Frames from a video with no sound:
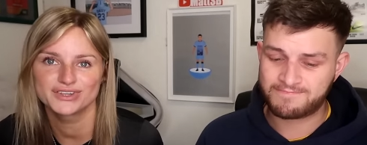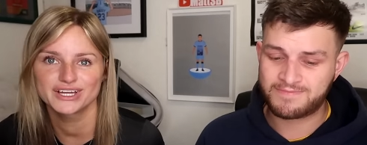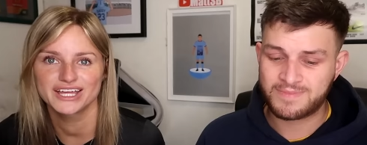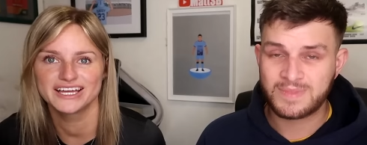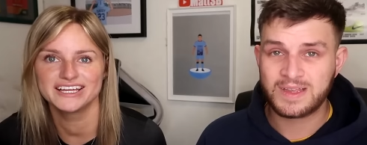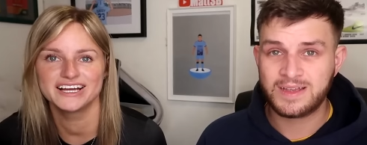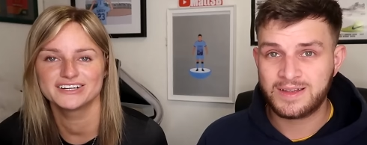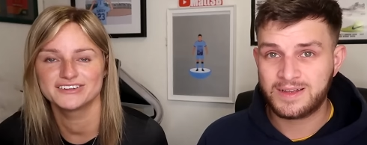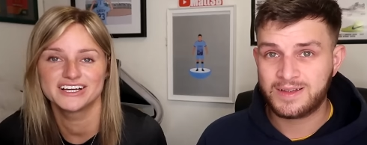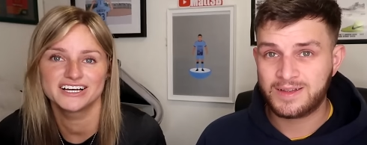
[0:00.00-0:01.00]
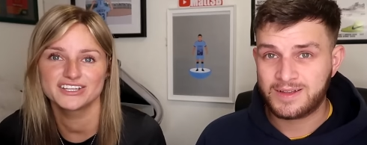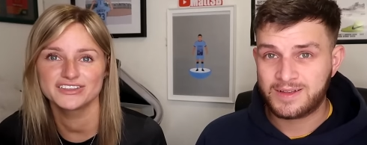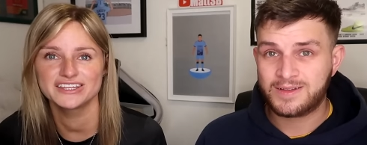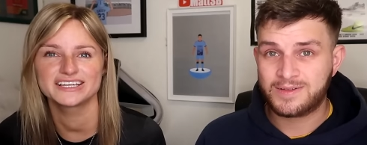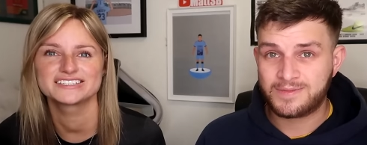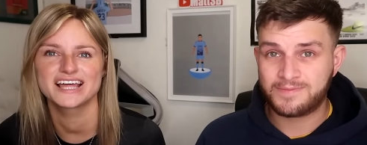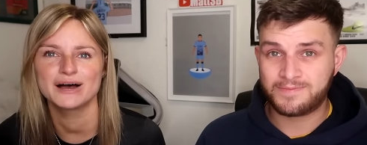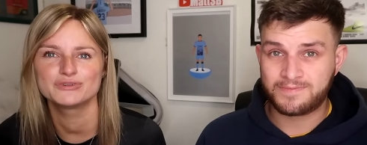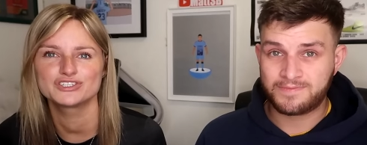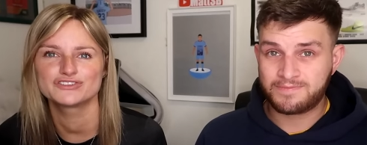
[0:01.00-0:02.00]
Speaker 1: okay. I don't think that's
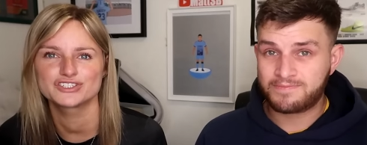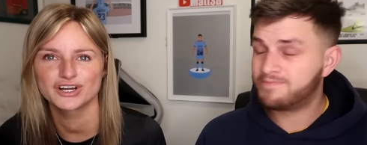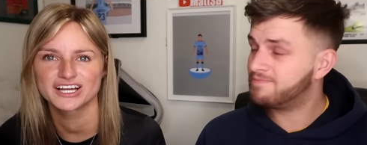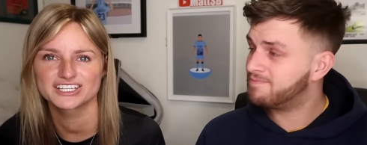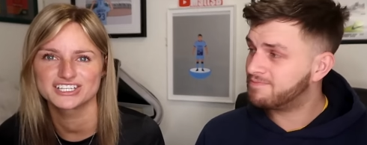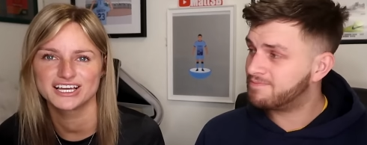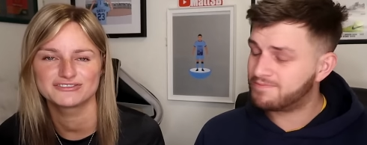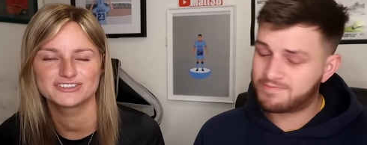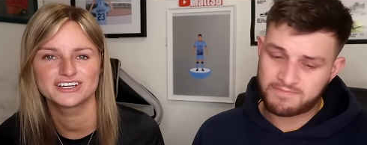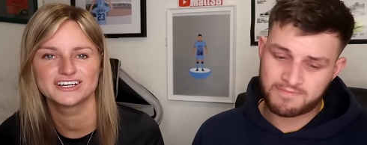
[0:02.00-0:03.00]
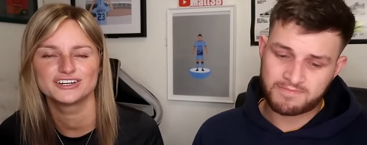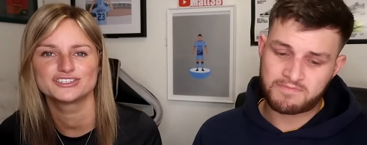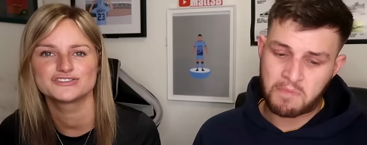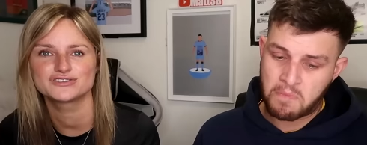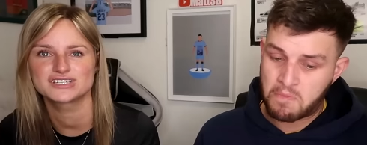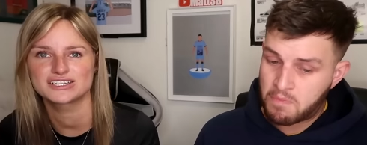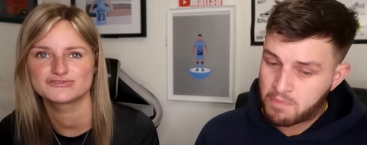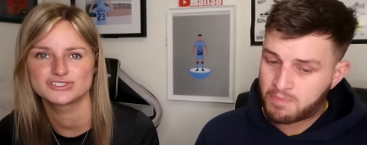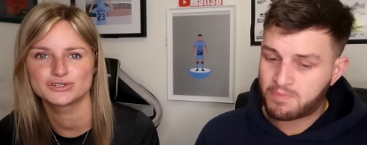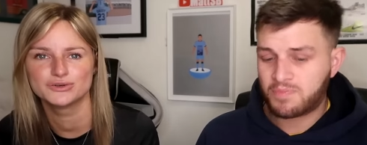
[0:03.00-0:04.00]
that much of a shock, actually, after Huddersfield's
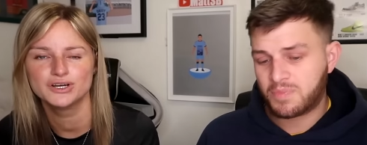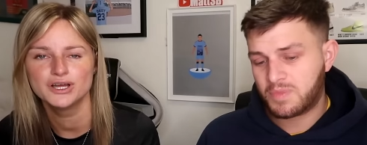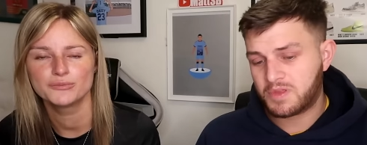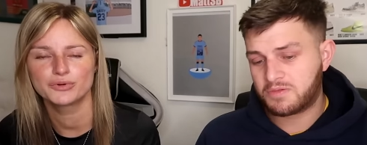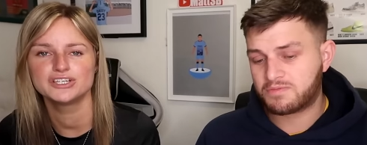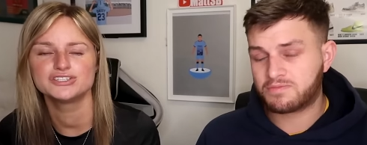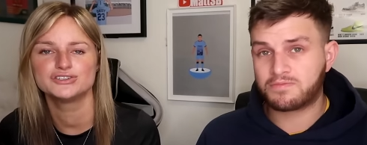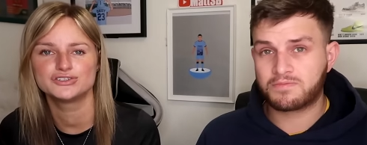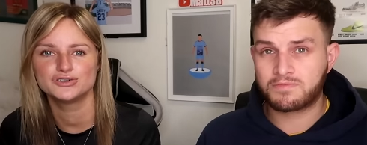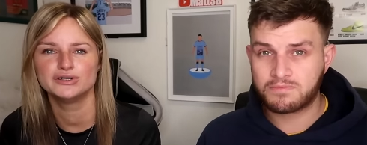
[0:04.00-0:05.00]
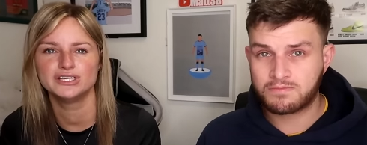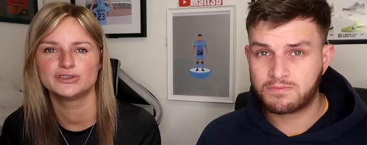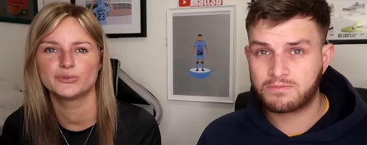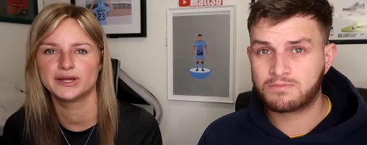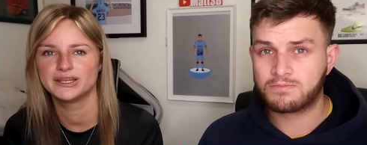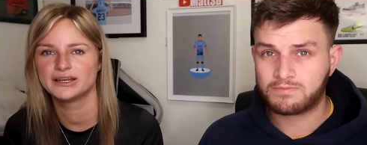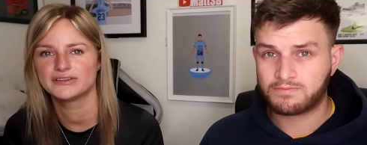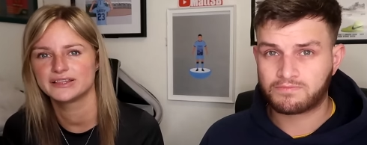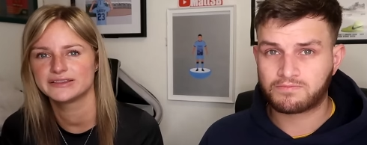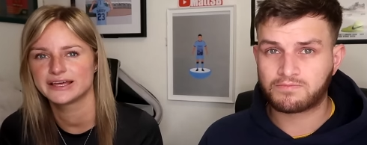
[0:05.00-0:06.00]
last result. Preston do need the win, and I
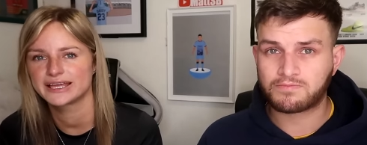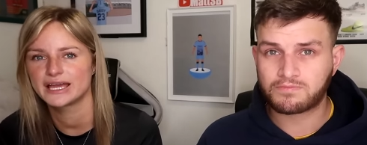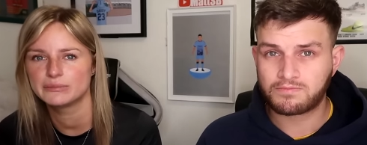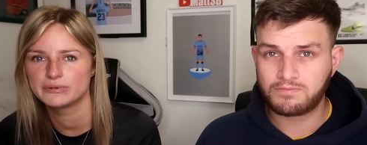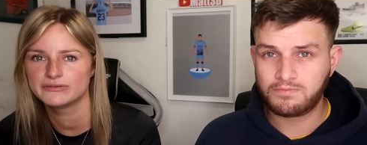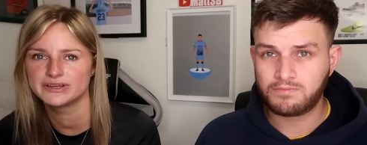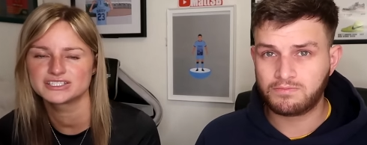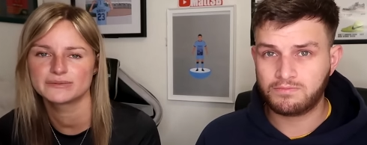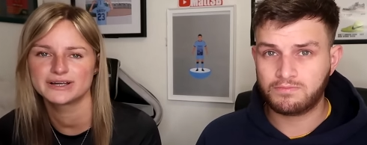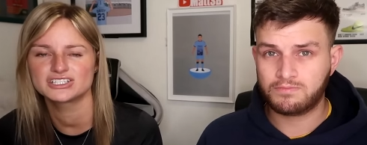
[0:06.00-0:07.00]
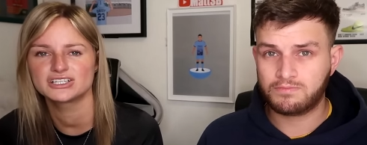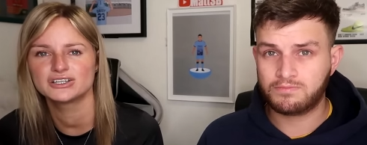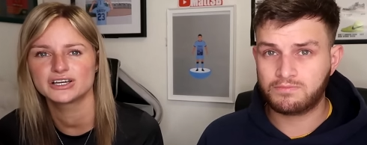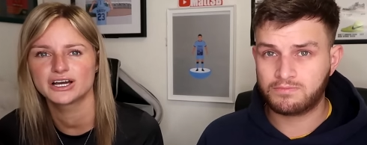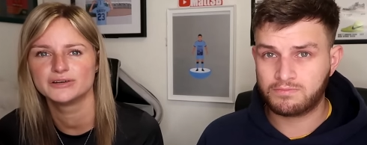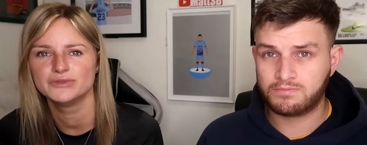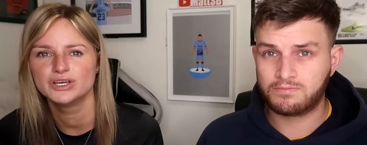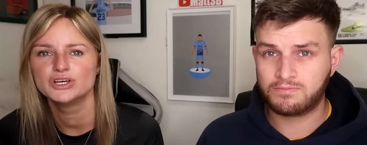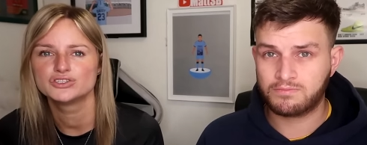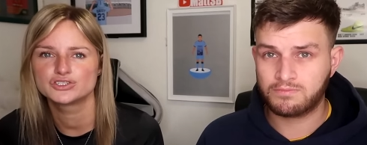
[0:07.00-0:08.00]
think they're capable of it, so I'm actually going to go
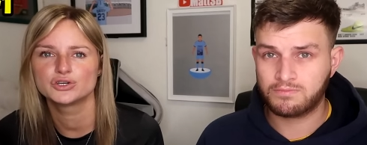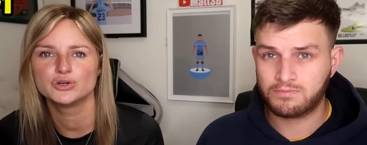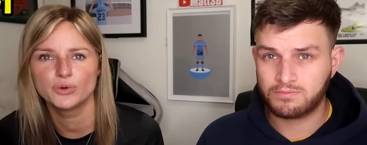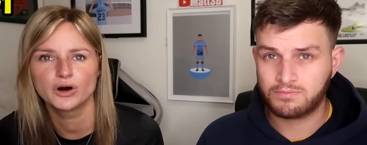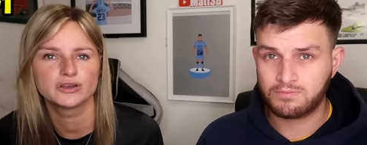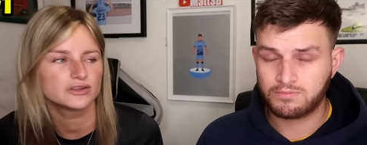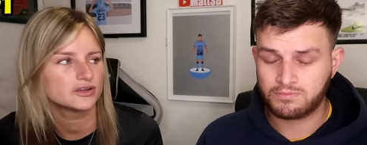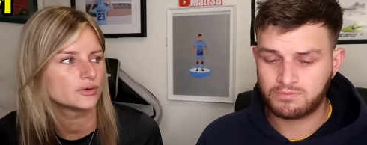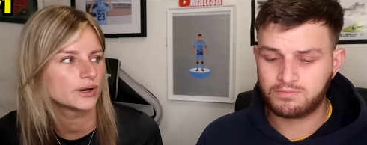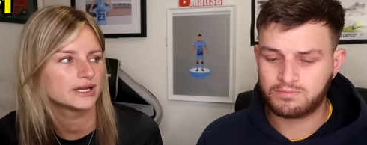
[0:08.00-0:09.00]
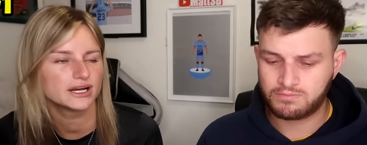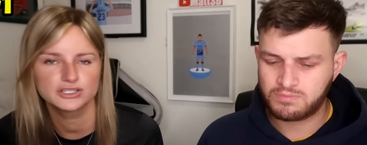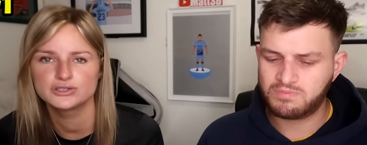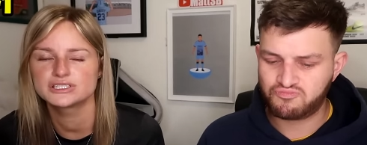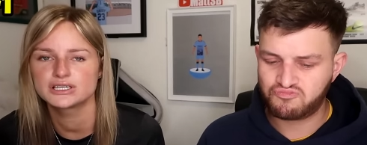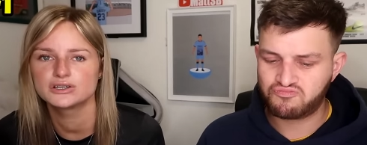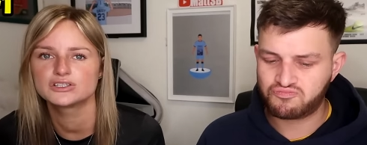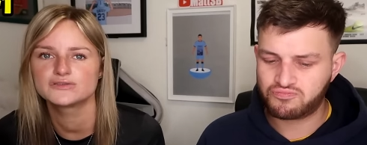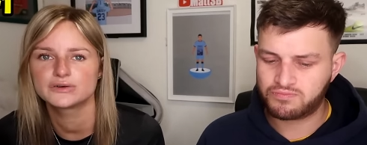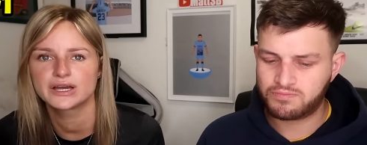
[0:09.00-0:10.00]
2-1 the other way. I do see Huddersfield